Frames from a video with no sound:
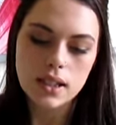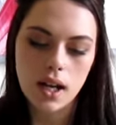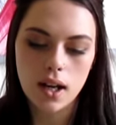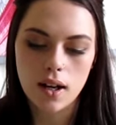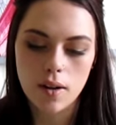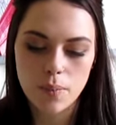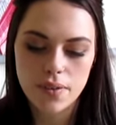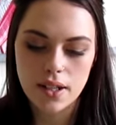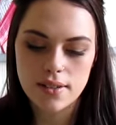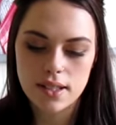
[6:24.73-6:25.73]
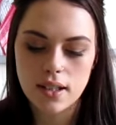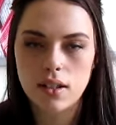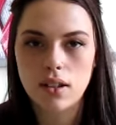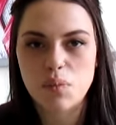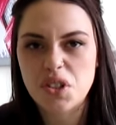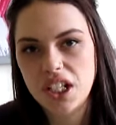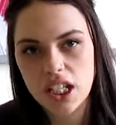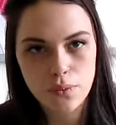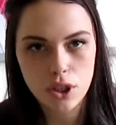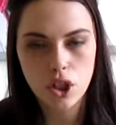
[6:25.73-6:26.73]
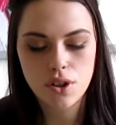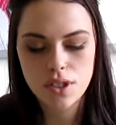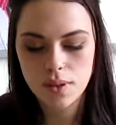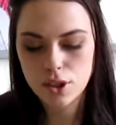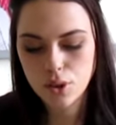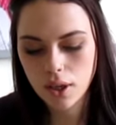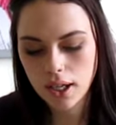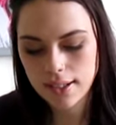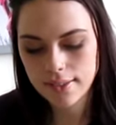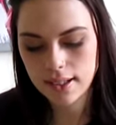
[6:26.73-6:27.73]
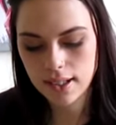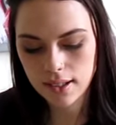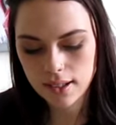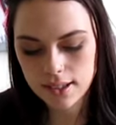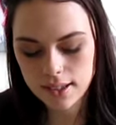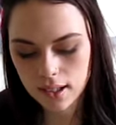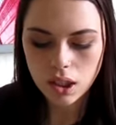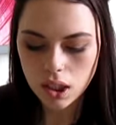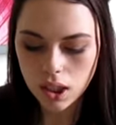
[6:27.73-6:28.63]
But then I was like, oh, I'm just gonna give it a go. So I tried this.